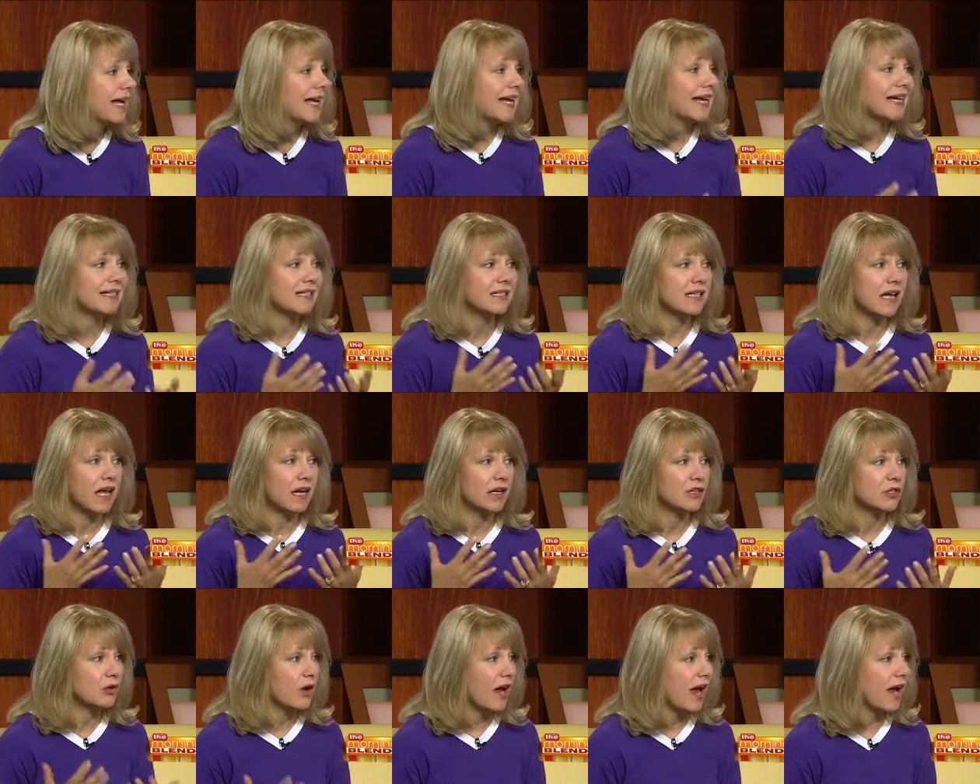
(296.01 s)
Mm-hmm. It's
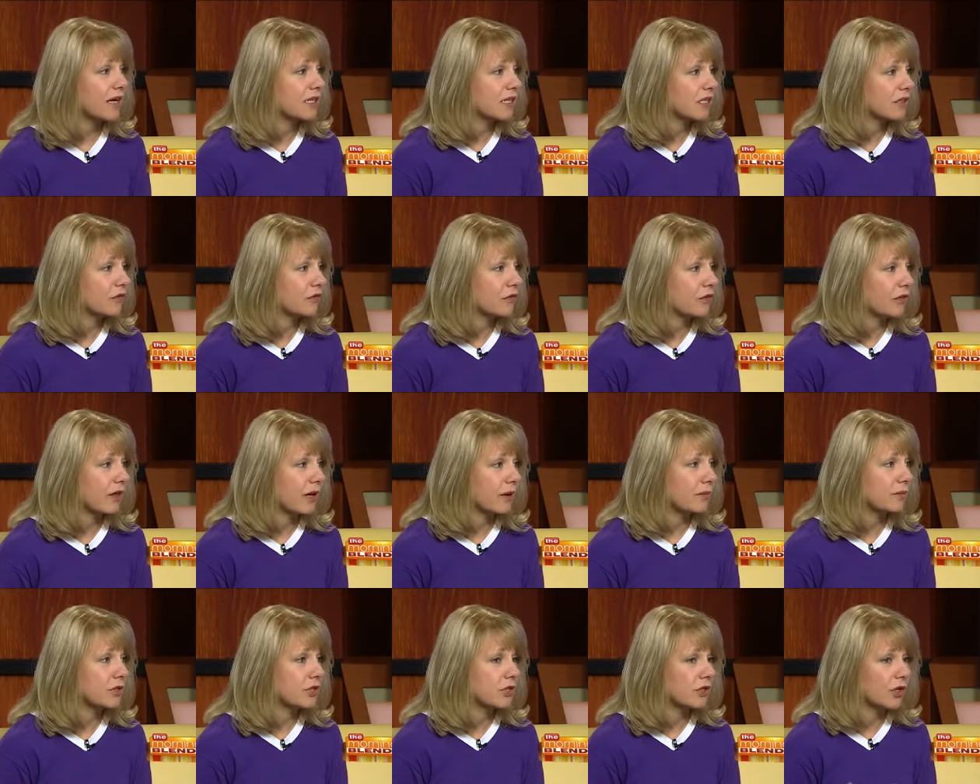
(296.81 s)
not attractive for
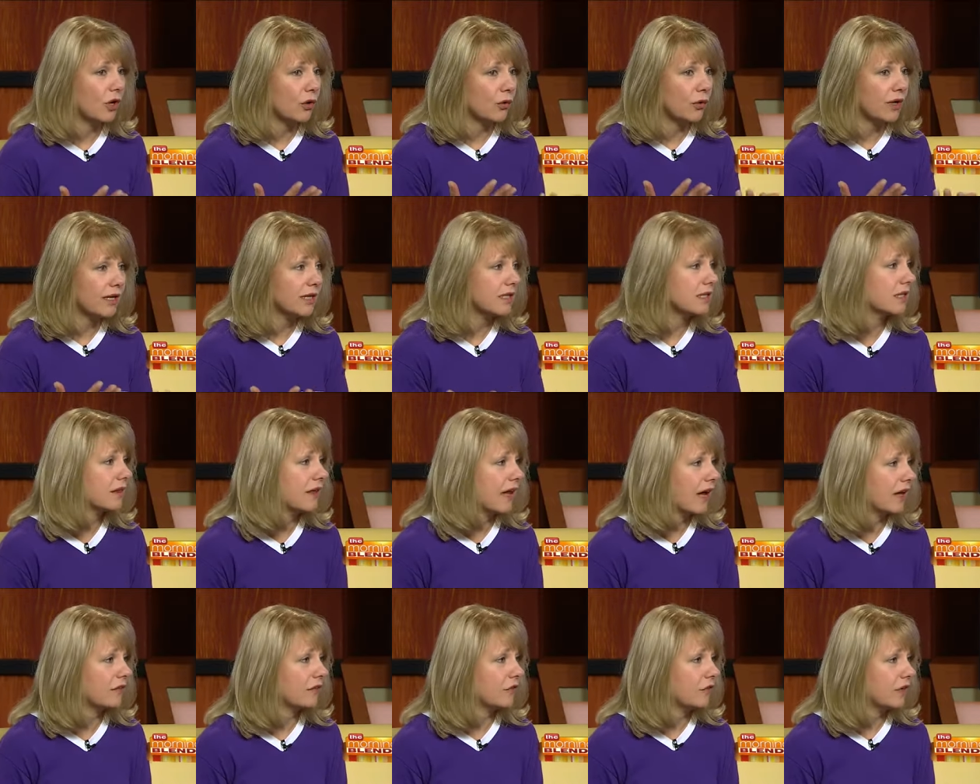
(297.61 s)
them to go into
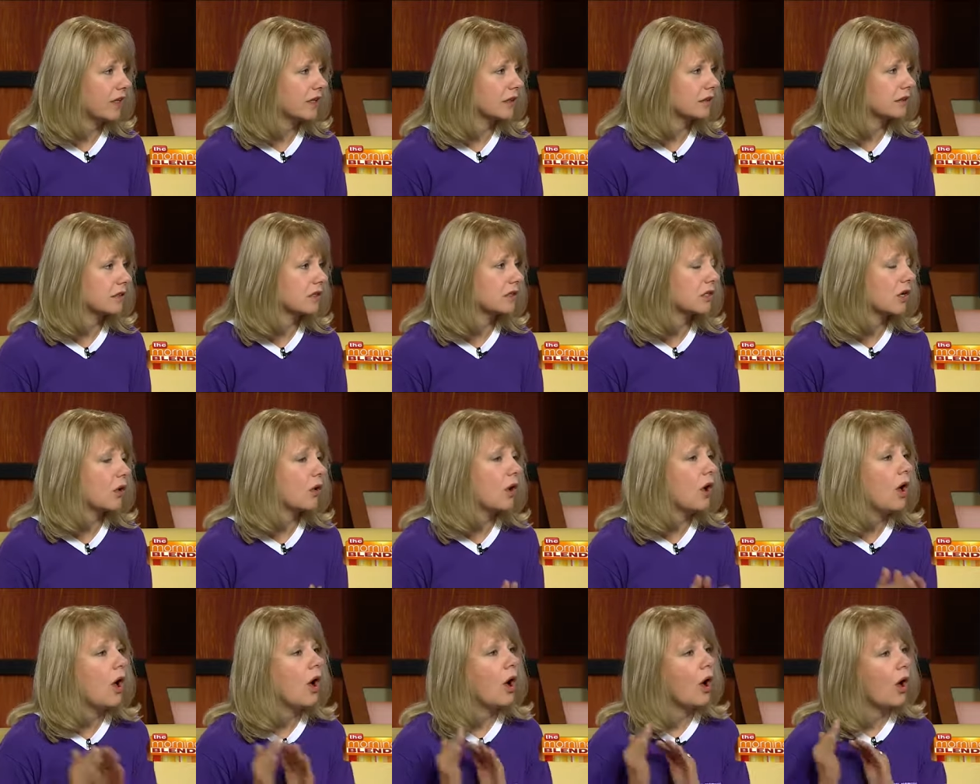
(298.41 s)
that field.
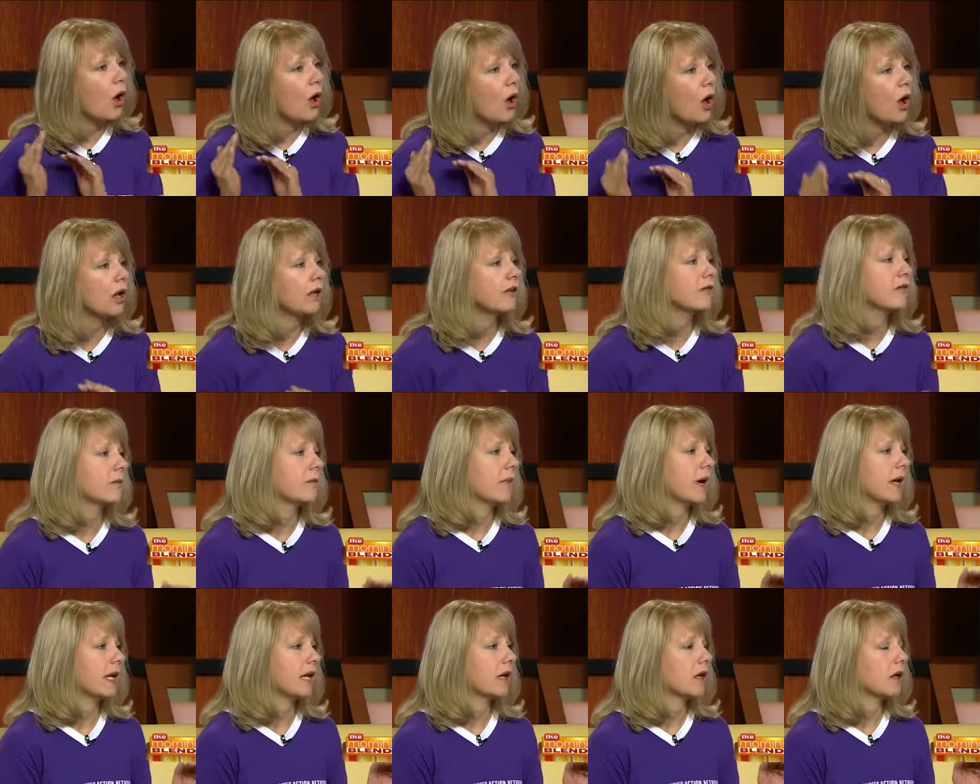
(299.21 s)
So all of the
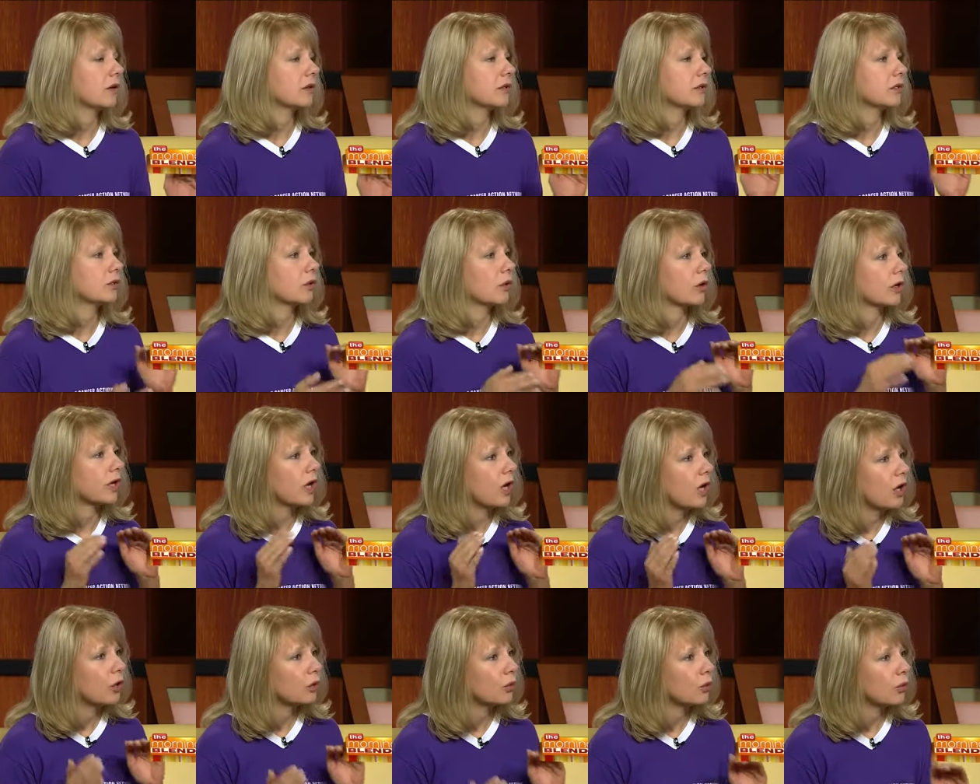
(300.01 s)
money goes toward
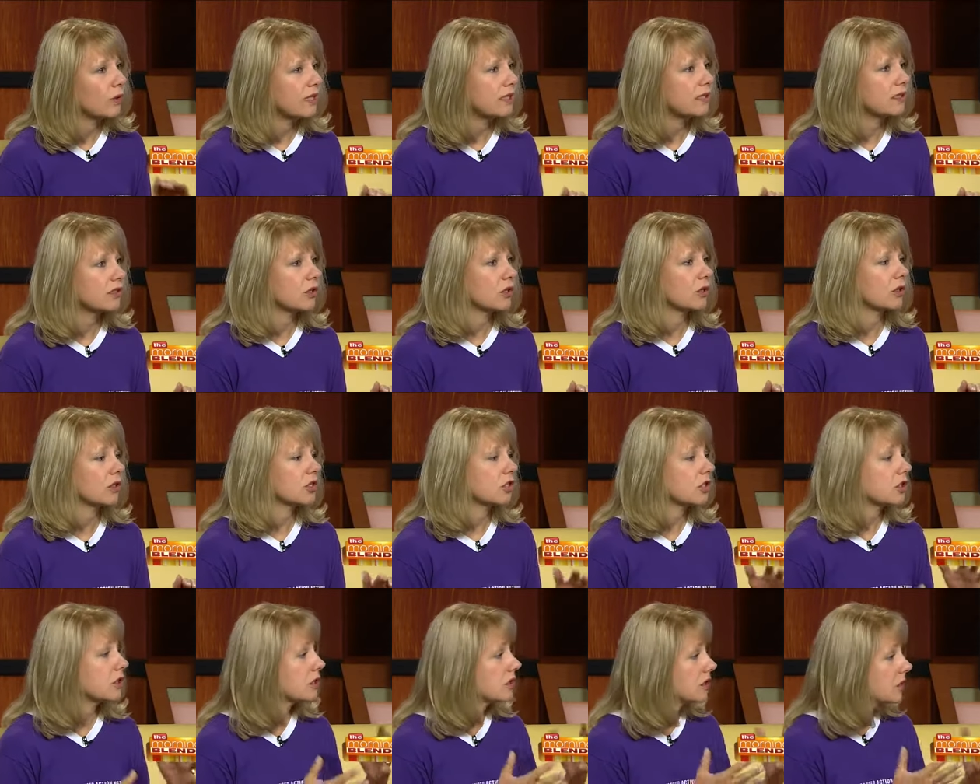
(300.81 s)

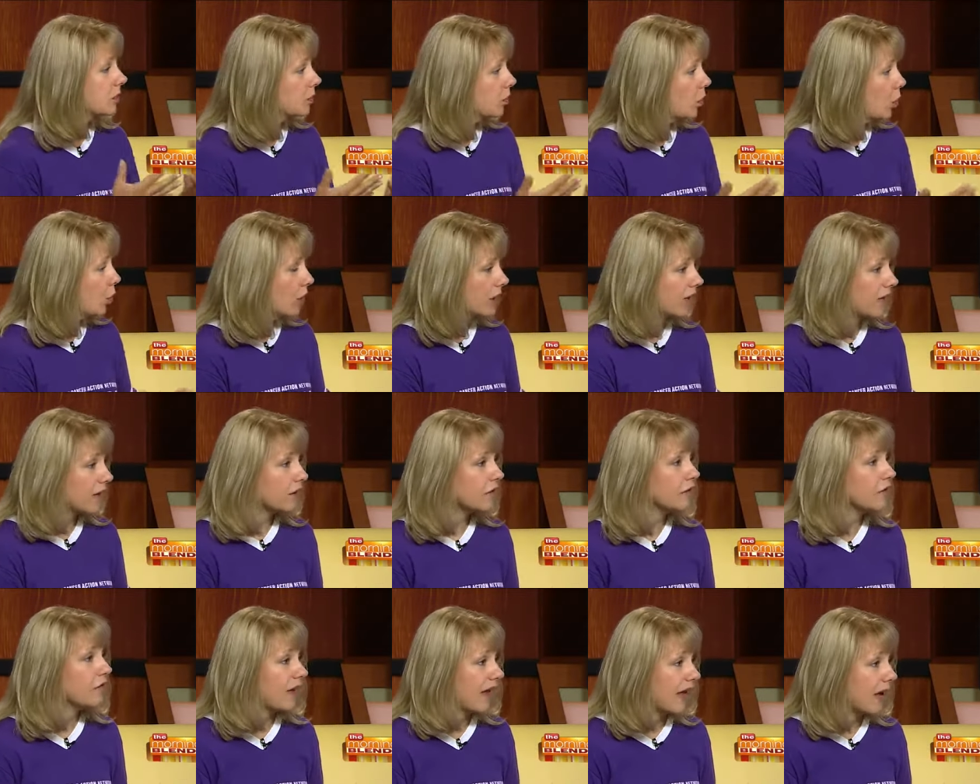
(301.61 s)
research,
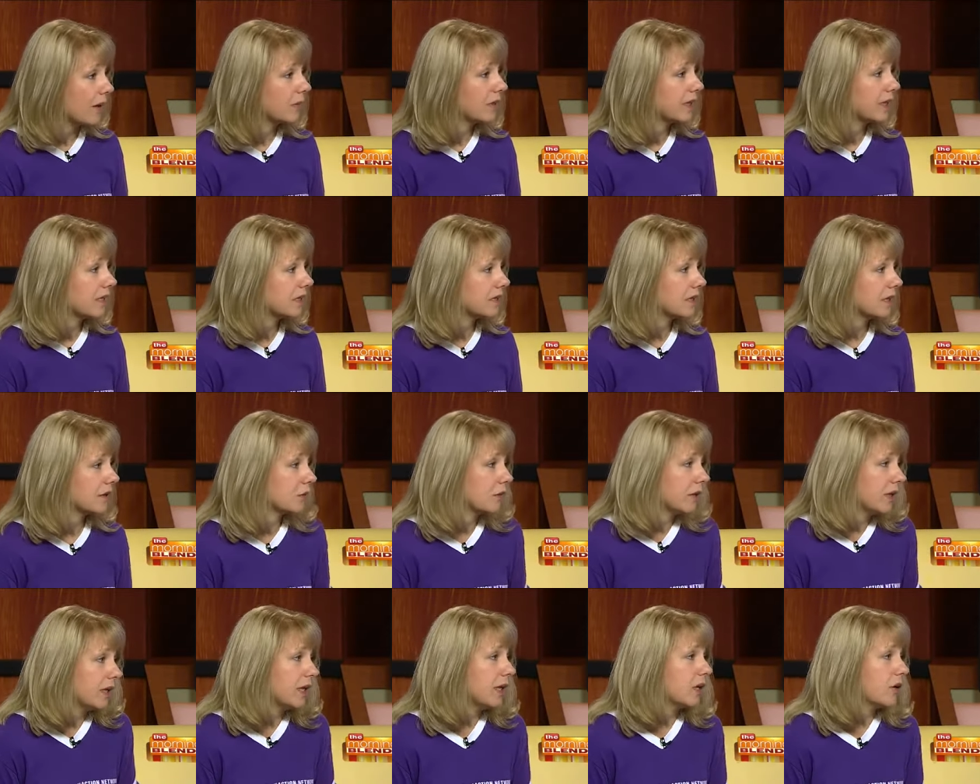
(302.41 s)
supporting families,
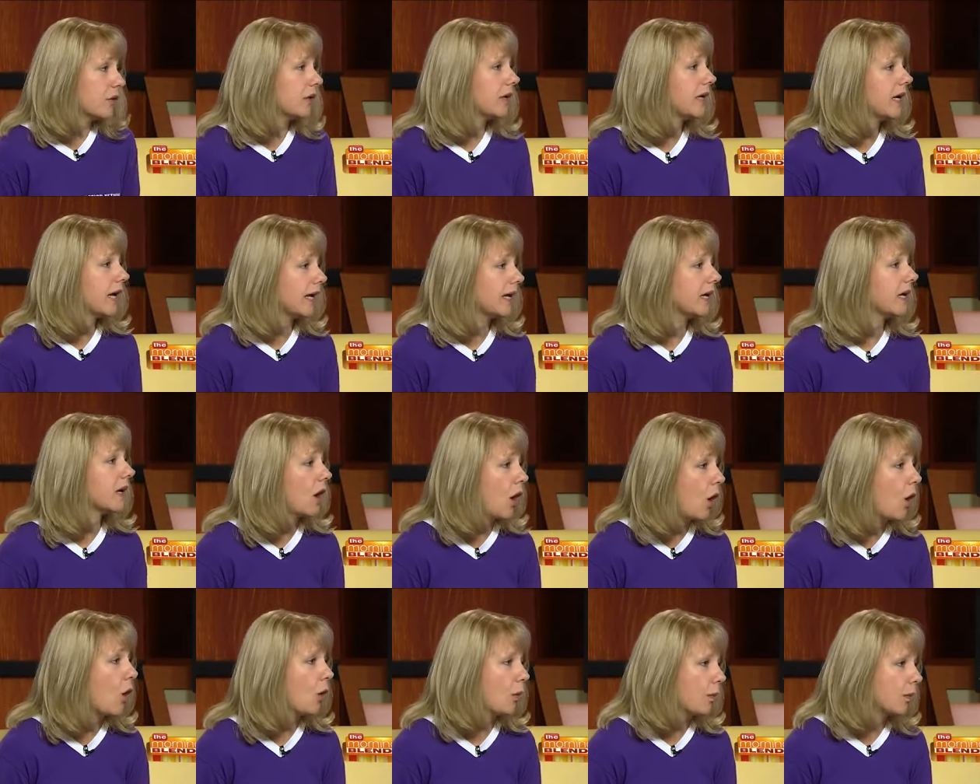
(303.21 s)
and really creating
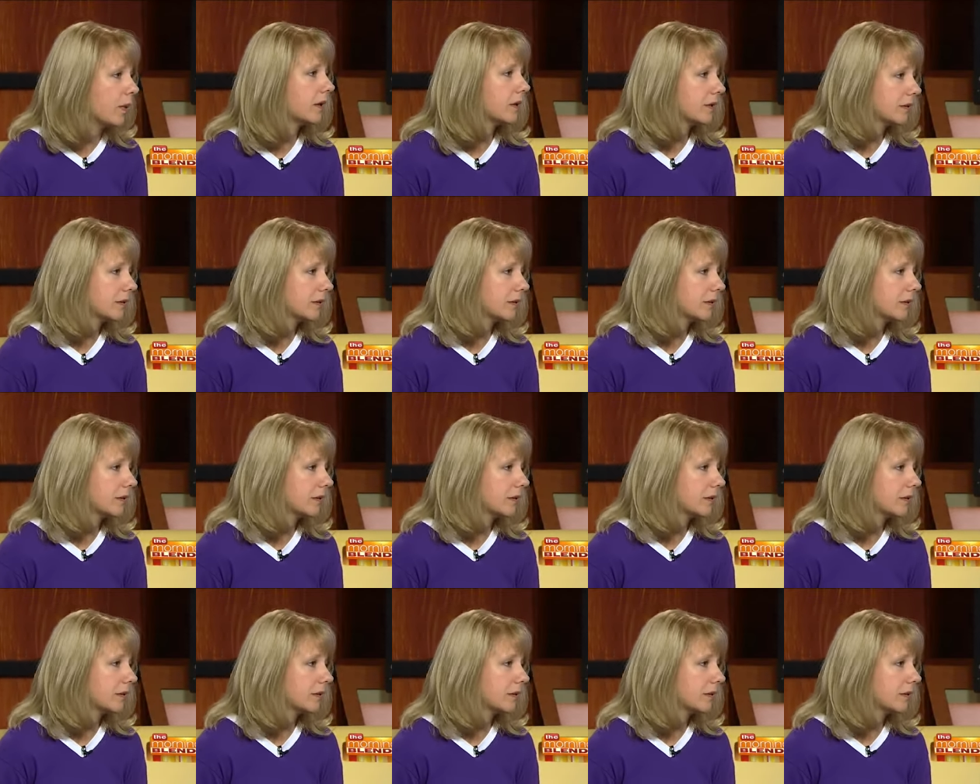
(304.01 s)
hope.